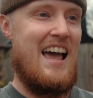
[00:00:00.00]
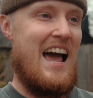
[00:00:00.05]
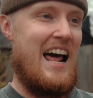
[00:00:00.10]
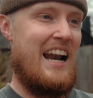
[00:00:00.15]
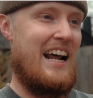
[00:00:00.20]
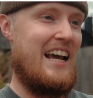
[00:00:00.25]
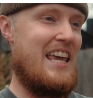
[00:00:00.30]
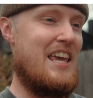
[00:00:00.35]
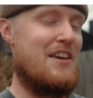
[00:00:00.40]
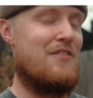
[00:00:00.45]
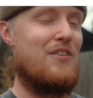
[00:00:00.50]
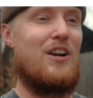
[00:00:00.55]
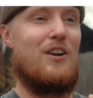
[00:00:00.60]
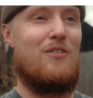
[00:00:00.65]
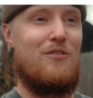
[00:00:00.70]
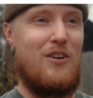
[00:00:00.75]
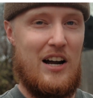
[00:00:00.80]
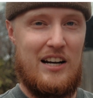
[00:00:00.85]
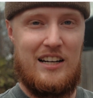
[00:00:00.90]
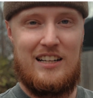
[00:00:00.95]
And I even
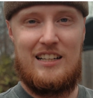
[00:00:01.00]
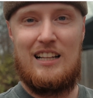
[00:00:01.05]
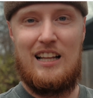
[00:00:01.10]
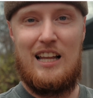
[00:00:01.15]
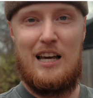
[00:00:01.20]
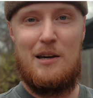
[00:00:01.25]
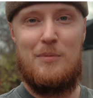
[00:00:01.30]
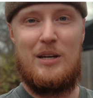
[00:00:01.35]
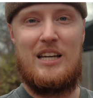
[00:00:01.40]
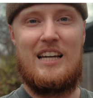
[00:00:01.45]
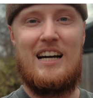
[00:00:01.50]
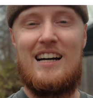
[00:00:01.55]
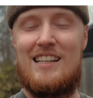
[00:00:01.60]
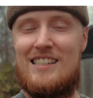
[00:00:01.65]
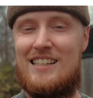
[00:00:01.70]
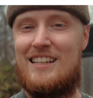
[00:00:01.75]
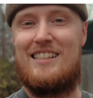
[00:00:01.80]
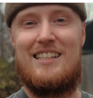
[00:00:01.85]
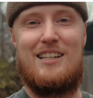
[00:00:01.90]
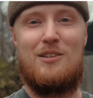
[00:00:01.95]
invited Clay
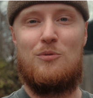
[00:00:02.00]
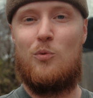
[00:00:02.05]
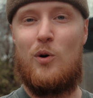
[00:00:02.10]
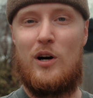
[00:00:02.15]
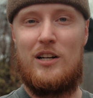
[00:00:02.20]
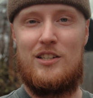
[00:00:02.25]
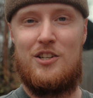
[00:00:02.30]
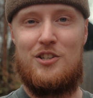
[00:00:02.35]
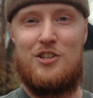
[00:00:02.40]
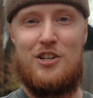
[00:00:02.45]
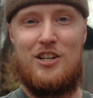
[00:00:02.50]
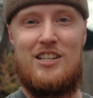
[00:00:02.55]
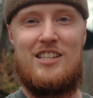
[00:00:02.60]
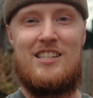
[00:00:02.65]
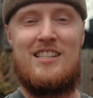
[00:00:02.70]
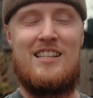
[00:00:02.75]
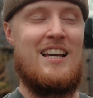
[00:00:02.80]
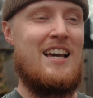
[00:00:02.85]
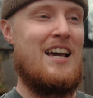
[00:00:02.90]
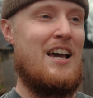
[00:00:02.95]
because I didn't want to
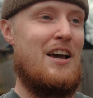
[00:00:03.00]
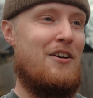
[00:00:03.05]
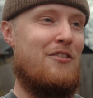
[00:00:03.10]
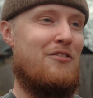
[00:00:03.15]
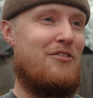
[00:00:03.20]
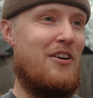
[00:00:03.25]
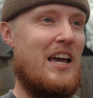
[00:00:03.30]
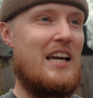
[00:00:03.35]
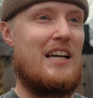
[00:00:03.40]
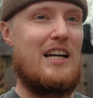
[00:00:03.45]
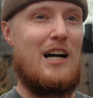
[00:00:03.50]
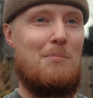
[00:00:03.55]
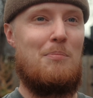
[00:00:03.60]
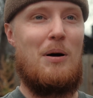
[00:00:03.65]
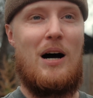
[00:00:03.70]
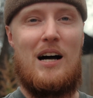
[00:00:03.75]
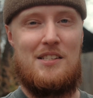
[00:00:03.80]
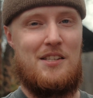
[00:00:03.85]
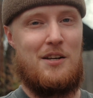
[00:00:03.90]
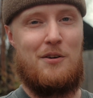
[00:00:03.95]
just fake a
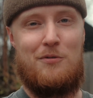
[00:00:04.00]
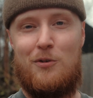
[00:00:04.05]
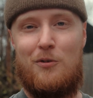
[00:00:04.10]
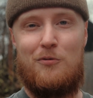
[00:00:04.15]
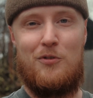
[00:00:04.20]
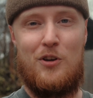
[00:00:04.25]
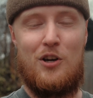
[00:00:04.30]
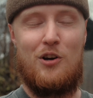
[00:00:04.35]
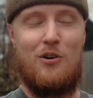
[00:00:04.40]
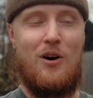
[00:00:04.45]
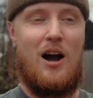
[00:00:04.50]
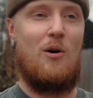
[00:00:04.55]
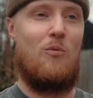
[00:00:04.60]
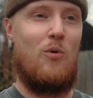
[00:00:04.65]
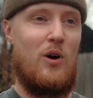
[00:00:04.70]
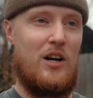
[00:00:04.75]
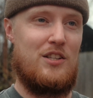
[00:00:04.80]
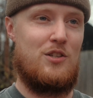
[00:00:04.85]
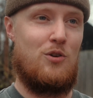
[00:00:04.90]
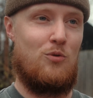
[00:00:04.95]
positive review. I
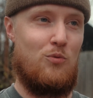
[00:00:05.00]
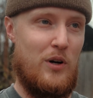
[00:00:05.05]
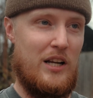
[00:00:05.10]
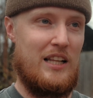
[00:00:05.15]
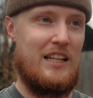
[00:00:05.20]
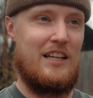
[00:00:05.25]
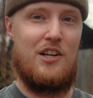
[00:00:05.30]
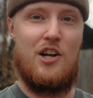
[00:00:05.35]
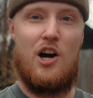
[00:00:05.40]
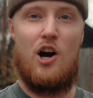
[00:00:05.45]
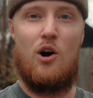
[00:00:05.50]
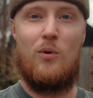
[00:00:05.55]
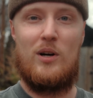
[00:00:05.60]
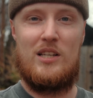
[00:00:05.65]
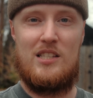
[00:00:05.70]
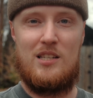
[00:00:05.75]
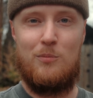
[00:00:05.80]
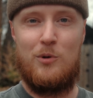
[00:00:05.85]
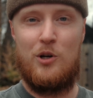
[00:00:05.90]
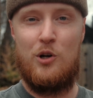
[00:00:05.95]
wanted to really know
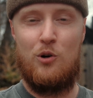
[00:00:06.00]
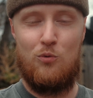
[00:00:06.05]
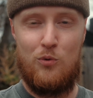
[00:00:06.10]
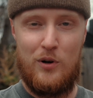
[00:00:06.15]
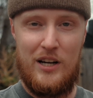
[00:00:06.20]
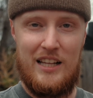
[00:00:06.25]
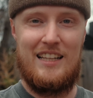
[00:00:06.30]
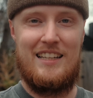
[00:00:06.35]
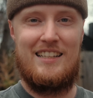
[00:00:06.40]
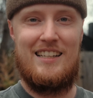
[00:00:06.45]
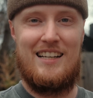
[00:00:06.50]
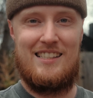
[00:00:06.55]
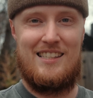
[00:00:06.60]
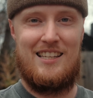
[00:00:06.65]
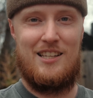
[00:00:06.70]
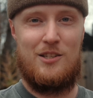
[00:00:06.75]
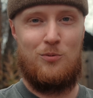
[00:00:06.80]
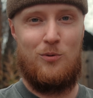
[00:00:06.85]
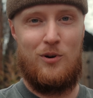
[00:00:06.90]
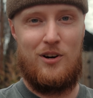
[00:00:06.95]
what someone who really does
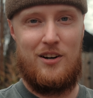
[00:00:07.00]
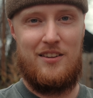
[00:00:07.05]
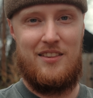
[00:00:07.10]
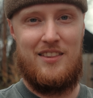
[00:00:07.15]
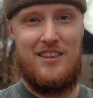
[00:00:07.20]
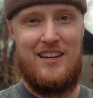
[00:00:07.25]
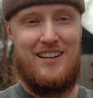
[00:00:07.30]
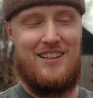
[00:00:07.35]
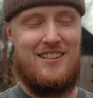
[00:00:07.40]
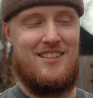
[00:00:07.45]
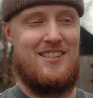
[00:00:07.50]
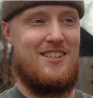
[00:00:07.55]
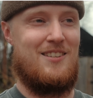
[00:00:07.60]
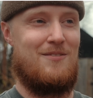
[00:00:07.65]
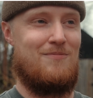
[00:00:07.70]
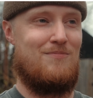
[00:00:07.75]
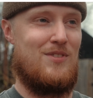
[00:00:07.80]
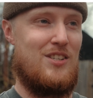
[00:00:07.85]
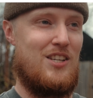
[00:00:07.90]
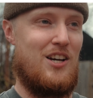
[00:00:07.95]
this work thinks.
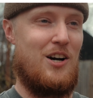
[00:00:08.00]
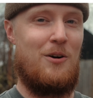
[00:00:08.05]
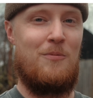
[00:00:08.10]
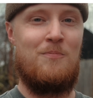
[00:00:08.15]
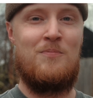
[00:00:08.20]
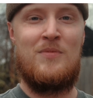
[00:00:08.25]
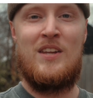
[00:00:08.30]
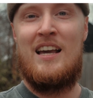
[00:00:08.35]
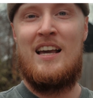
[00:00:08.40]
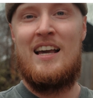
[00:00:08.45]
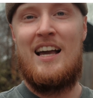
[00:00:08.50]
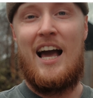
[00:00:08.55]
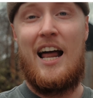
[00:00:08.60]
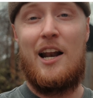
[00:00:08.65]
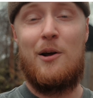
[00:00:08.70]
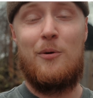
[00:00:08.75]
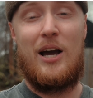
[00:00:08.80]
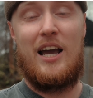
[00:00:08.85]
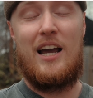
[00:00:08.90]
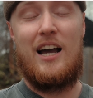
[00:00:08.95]
So
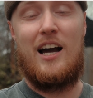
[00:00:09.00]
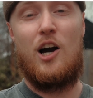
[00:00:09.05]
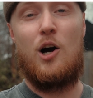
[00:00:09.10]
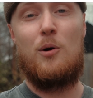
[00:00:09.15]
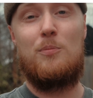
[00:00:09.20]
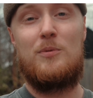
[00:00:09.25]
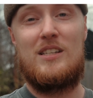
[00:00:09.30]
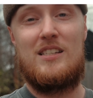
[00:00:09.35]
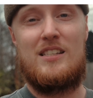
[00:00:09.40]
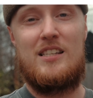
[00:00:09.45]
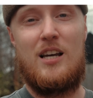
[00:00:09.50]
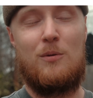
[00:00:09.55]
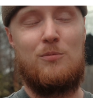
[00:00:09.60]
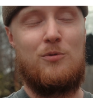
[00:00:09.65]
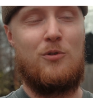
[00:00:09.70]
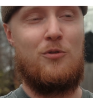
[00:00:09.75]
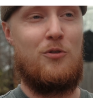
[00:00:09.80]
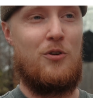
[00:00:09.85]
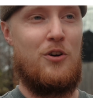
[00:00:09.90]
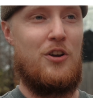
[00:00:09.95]
anyway, I hope this is
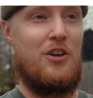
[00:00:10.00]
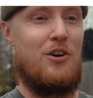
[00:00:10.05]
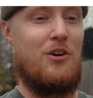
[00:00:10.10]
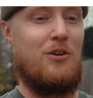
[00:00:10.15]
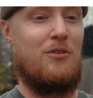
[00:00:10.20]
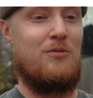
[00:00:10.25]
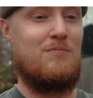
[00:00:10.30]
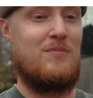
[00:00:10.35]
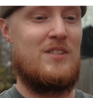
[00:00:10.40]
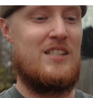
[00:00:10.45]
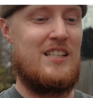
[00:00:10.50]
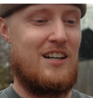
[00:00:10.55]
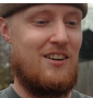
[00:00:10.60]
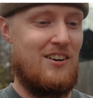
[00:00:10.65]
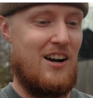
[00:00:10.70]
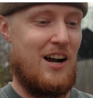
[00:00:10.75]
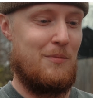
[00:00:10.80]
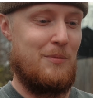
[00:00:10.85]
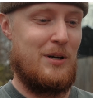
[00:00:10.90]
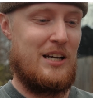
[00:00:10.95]
helpful for you. Stick
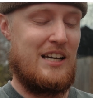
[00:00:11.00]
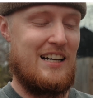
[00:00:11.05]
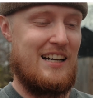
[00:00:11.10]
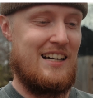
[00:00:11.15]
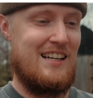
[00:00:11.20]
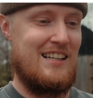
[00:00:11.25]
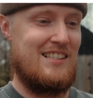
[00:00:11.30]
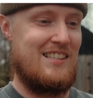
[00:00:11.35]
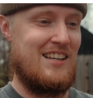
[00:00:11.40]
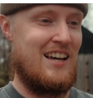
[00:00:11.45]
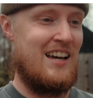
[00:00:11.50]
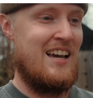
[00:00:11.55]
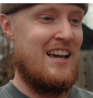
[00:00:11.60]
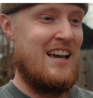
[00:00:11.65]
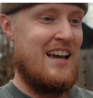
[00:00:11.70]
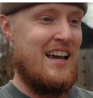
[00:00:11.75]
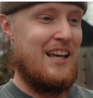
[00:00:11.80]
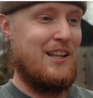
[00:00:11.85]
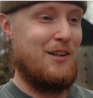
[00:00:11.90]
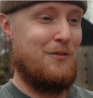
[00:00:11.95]
around because
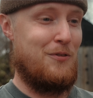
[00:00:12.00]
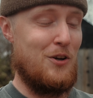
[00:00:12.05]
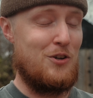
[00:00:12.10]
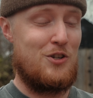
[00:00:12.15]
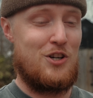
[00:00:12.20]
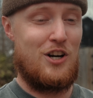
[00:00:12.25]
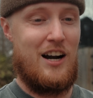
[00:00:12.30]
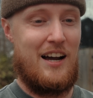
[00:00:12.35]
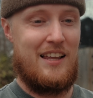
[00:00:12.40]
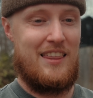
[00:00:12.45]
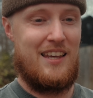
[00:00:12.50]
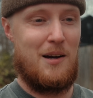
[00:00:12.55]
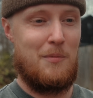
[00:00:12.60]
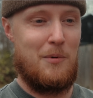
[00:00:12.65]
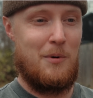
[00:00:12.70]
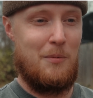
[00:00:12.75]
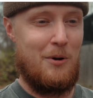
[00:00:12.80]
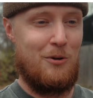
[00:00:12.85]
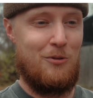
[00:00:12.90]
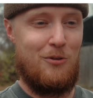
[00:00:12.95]
in the future, I think I'm
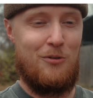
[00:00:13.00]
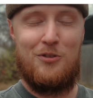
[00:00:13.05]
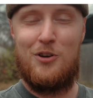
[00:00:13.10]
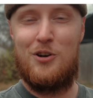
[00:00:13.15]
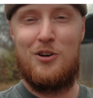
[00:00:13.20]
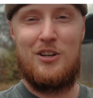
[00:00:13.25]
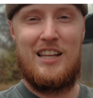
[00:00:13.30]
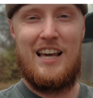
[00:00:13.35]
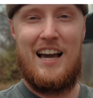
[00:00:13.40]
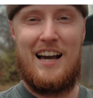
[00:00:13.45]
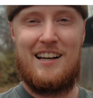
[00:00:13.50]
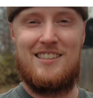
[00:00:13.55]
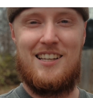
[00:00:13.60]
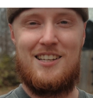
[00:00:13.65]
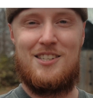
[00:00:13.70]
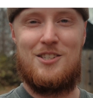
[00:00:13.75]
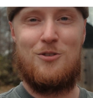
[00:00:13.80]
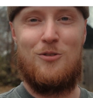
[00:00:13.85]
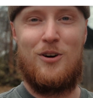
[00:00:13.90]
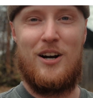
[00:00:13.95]
gonna be reviewing the
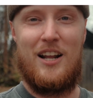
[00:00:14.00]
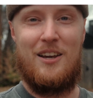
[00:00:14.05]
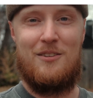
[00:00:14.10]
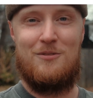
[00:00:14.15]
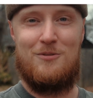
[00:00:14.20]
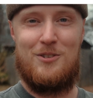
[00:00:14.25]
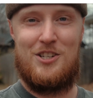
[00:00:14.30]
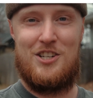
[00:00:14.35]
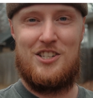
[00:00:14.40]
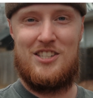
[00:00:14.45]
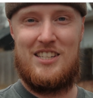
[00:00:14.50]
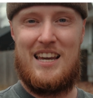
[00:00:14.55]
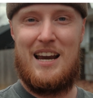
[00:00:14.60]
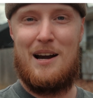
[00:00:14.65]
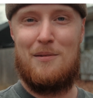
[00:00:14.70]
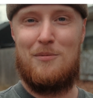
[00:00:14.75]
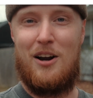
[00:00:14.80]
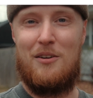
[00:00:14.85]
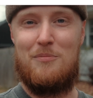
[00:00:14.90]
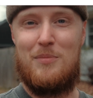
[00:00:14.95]
XS20, which is a
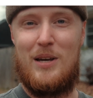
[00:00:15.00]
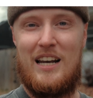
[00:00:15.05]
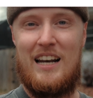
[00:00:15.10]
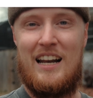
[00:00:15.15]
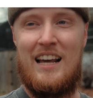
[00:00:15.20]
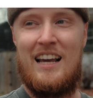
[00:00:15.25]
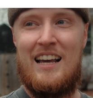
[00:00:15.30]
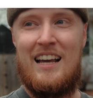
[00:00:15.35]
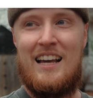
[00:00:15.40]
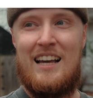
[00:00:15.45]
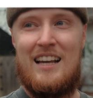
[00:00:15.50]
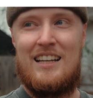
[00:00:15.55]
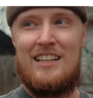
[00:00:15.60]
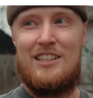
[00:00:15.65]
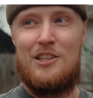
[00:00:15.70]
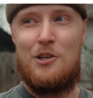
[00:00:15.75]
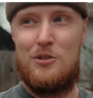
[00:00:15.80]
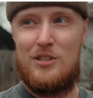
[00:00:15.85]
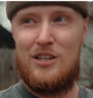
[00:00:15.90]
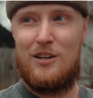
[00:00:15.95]
camera I've been
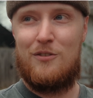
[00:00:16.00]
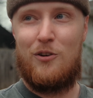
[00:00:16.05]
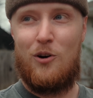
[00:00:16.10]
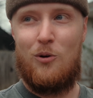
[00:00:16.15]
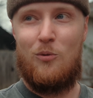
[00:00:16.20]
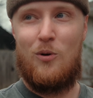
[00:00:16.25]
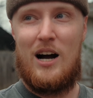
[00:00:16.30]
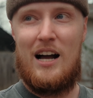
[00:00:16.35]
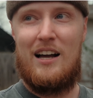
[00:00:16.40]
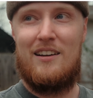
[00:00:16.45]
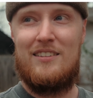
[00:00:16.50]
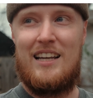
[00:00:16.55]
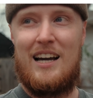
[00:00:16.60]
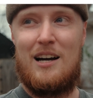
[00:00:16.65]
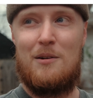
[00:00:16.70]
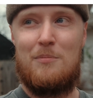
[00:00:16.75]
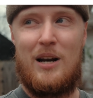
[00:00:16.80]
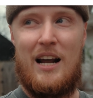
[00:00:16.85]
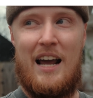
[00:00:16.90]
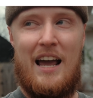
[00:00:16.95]
using for a while
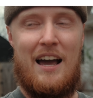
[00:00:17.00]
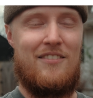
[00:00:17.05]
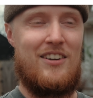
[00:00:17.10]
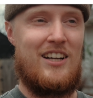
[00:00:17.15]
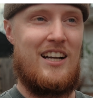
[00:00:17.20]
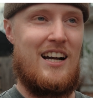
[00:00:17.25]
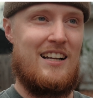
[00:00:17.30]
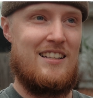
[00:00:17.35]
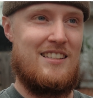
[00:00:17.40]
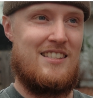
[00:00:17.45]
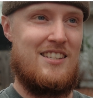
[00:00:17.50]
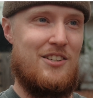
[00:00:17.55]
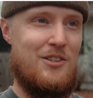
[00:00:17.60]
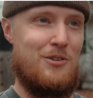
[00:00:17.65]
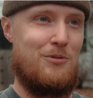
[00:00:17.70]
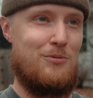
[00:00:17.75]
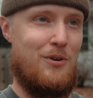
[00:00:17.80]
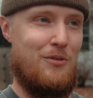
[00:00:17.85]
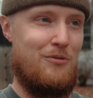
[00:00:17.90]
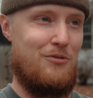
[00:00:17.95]
now, but I haven't gotten
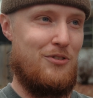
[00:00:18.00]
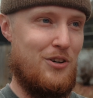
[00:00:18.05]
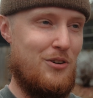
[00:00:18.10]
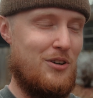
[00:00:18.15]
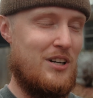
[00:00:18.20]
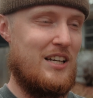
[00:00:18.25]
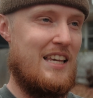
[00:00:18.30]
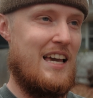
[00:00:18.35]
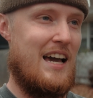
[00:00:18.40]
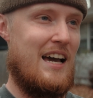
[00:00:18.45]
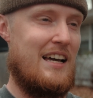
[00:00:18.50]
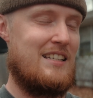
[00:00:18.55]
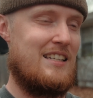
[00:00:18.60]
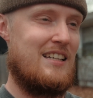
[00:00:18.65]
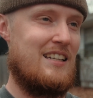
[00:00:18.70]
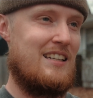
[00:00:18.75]
to review it yet.